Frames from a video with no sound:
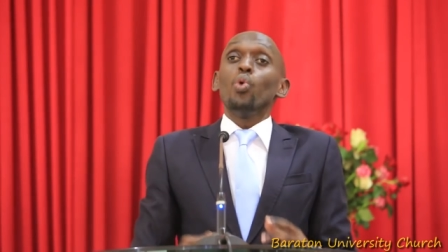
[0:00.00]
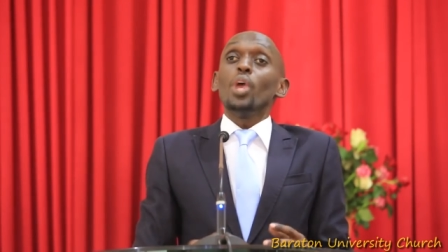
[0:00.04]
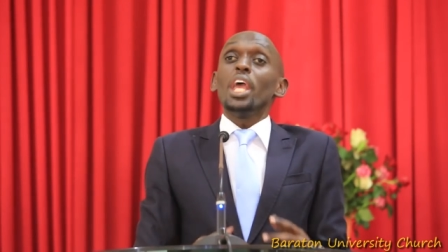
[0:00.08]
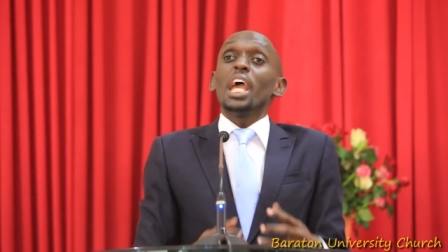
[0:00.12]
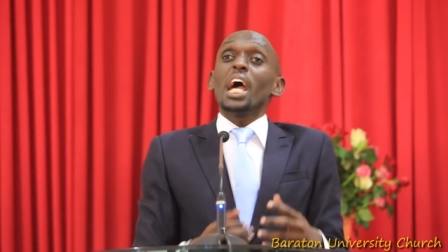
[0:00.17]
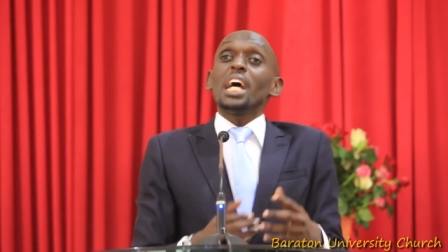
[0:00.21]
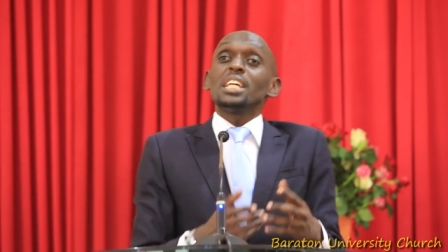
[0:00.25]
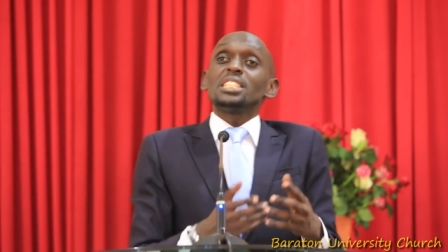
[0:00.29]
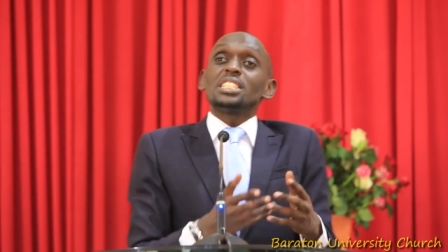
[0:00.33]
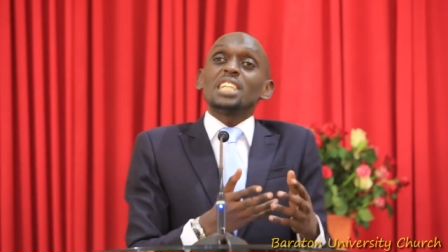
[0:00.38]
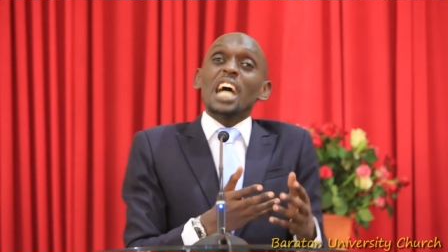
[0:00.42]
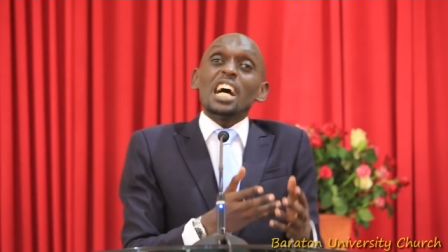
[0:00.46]

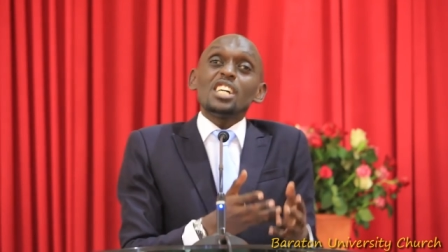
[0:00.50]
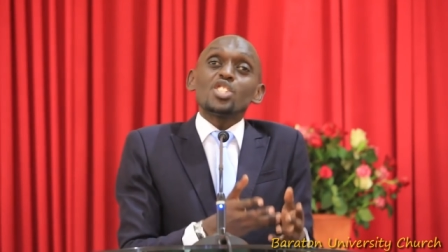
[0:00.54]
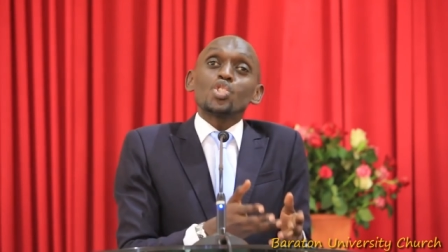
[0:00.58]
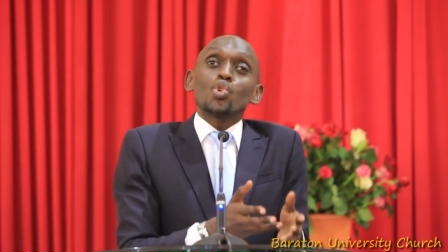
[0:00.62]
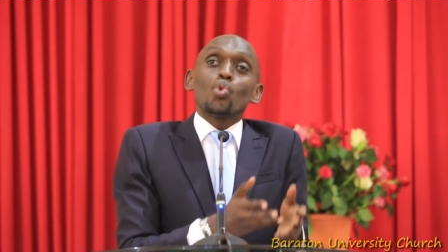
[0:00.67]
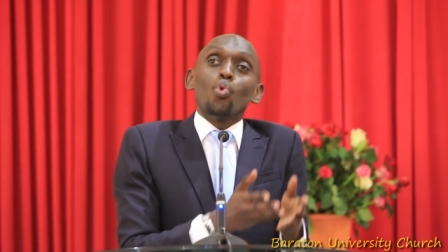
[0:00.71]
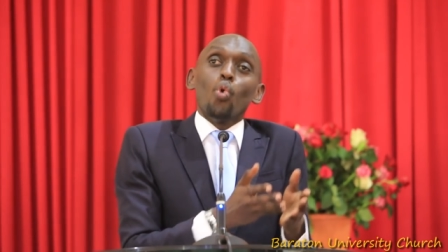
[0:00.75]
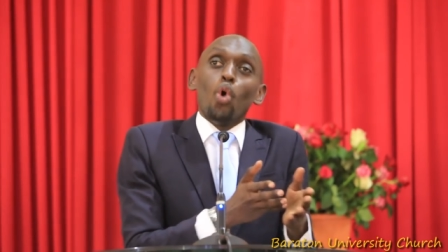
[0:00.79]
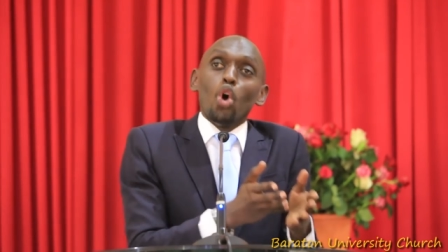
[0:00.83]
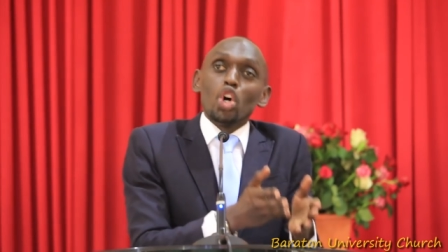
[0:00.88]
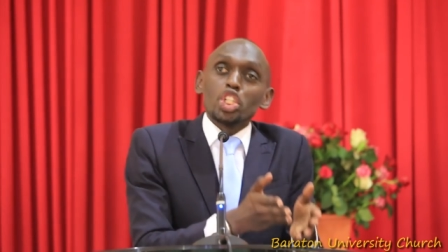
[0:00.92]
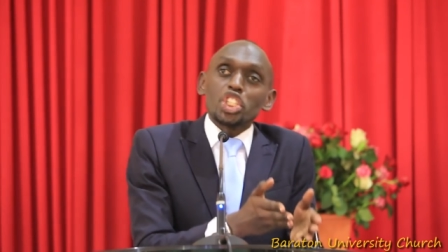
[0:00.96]
We are
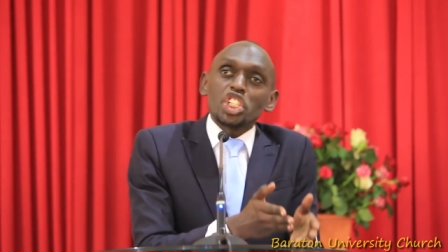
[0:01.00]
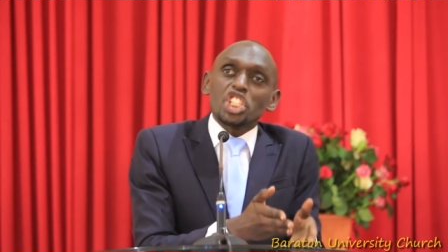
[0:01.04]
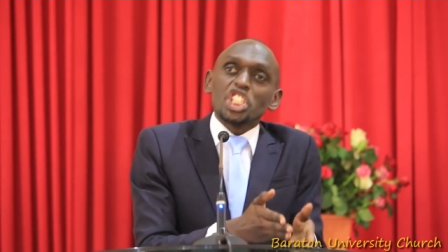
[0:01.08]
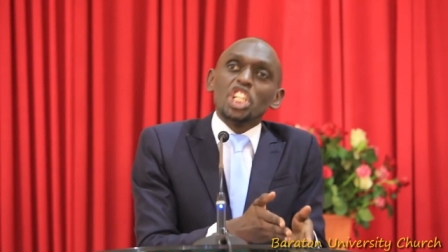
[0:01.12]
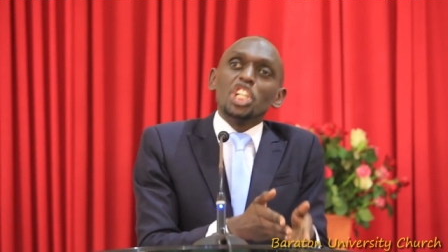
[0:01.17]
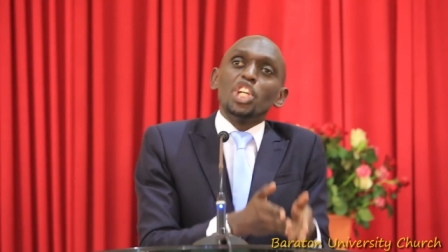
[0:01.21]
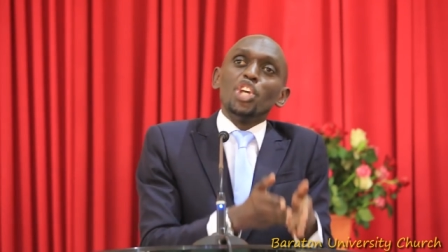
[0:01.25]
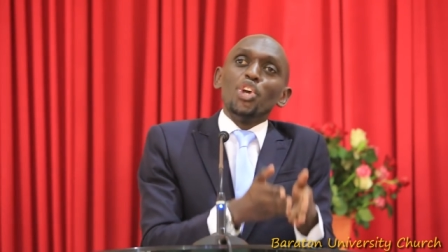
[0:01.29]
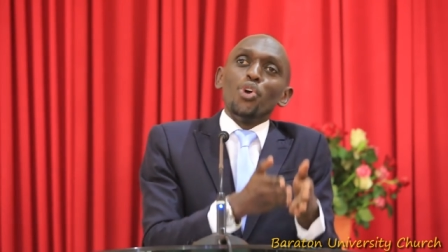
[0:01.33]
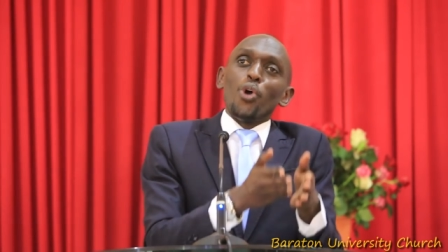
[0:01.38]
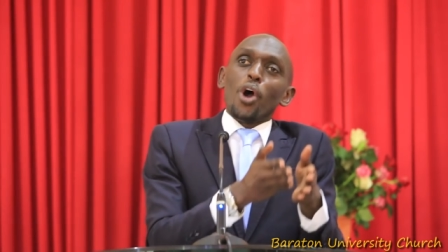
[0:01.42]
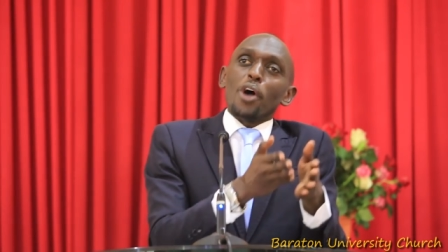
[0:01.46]
just
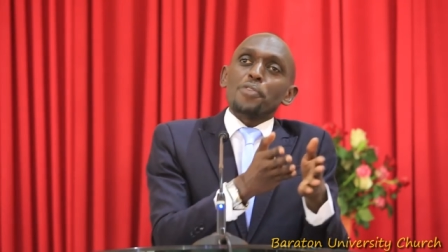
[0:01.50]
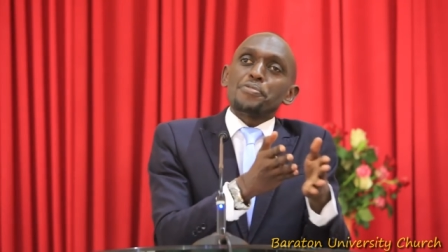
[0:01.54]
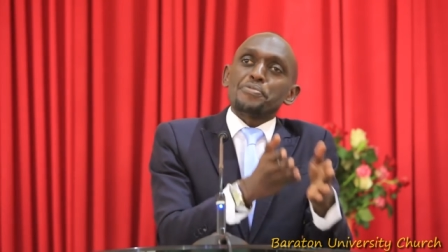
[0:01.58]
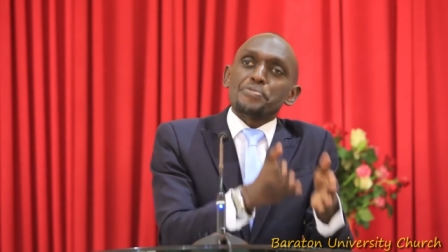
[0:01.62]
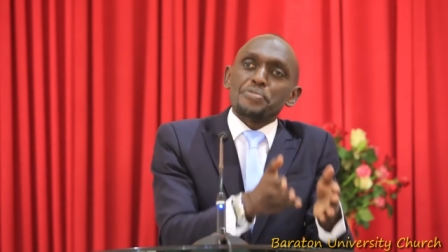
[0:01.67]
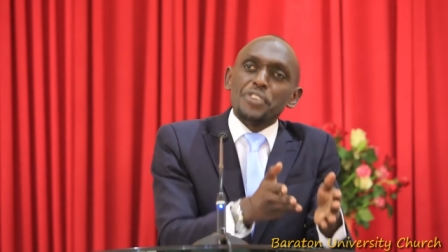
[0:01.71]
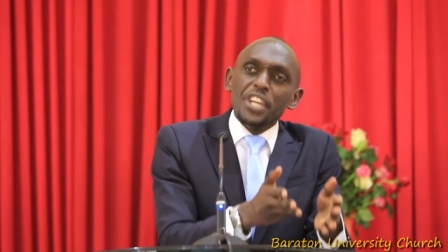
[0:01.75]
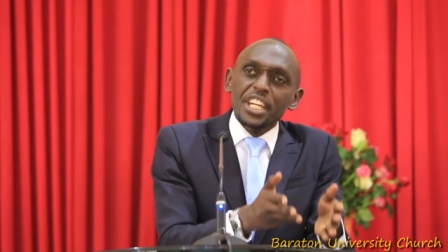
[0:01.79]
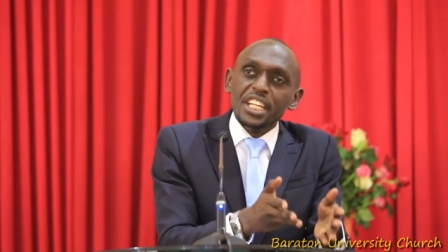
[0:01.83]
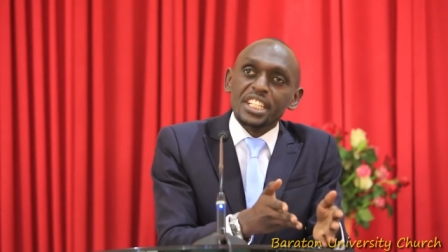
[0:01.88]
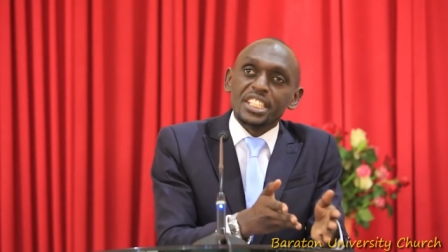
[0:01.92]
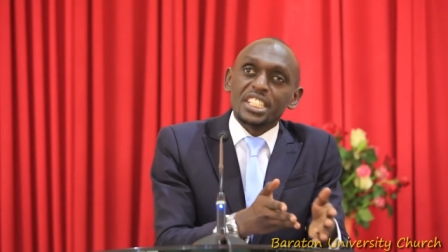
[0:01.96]
washing your
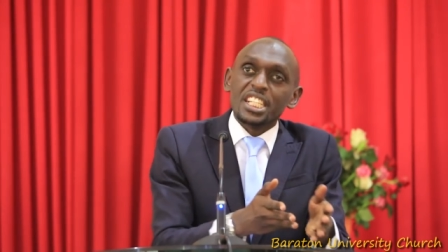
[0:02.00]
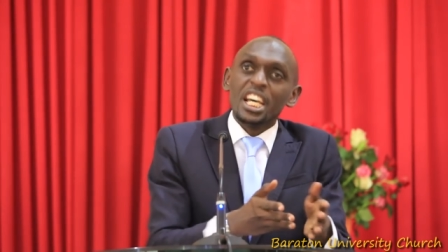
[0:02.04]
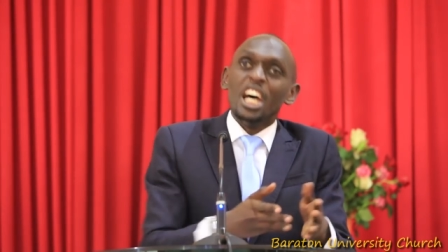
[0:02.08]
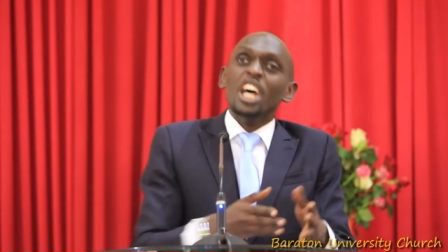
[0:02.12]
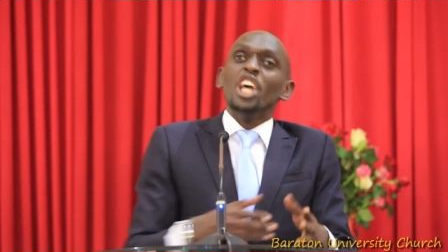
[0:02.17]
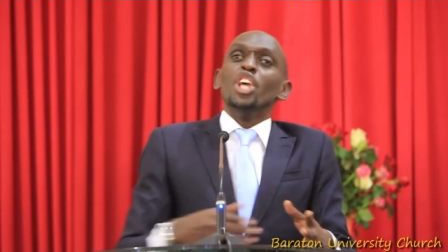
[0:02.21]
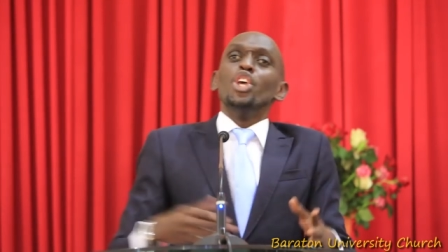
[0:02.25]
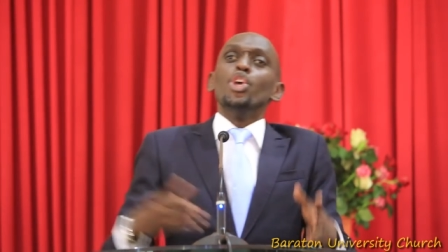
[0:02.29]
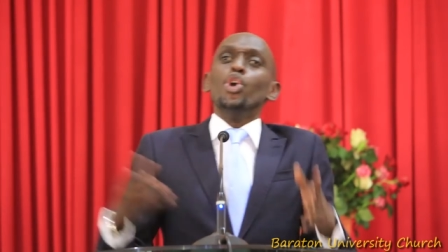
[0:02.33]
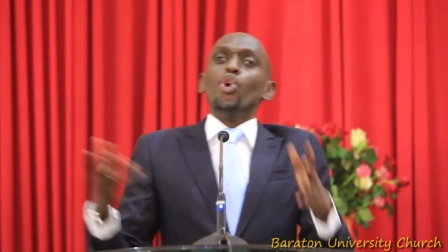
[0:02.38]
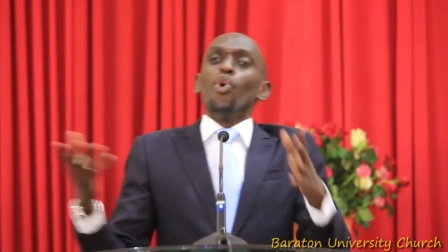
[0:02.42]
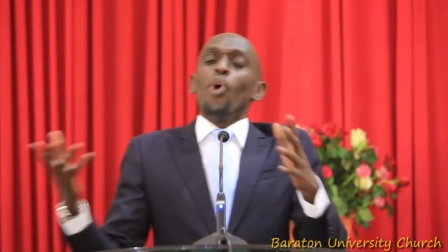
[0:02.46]

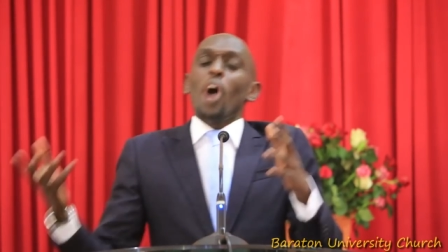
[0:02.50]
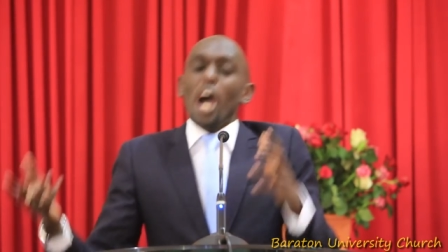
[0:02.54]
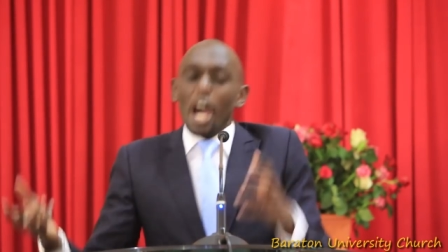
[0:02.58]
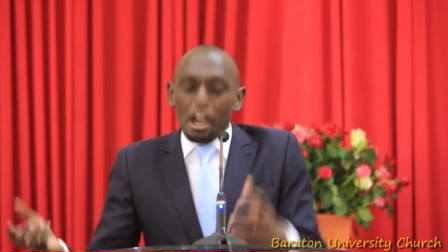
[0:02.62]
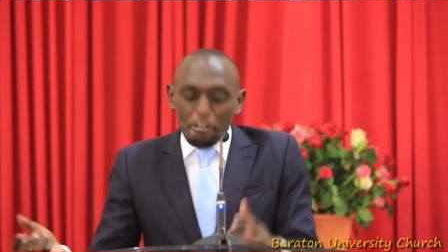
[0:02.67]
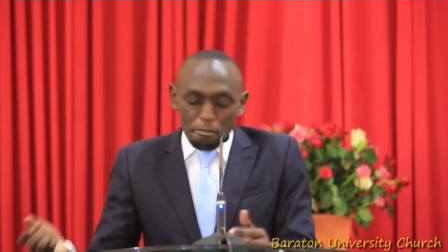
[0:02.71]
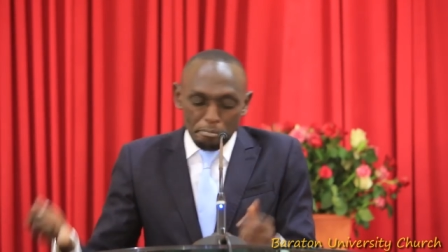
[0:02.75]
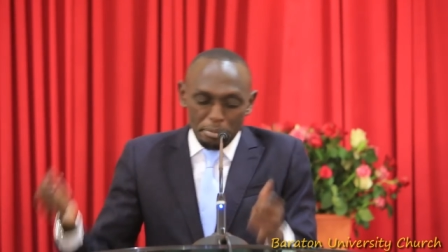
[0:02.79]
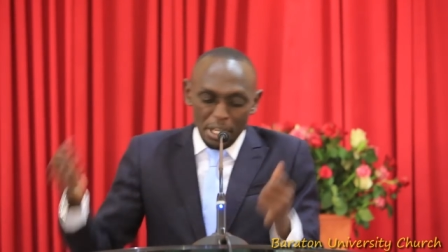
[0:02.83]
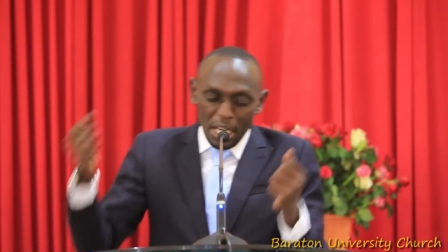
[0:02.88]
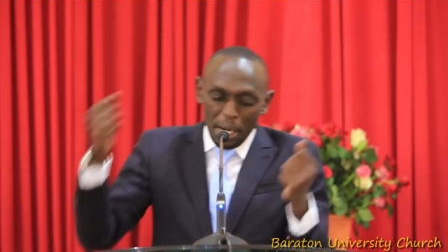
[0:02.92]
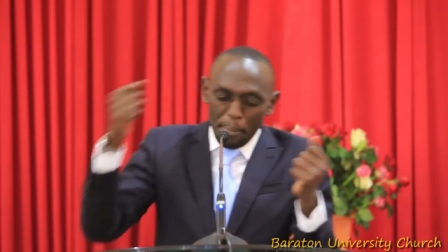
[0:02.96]
feet. You
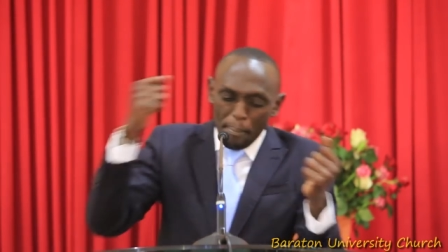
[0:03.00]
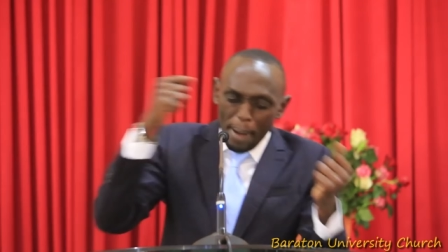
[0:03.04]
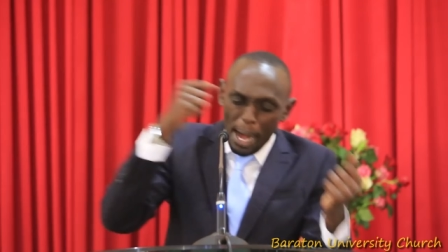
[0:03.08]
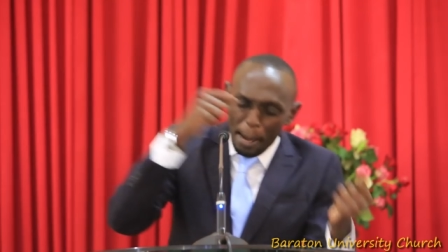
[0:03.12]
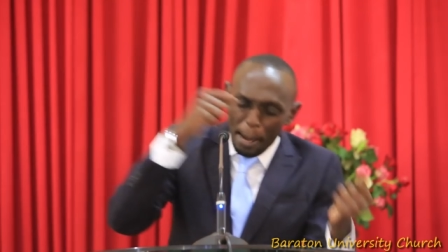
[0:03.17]
have been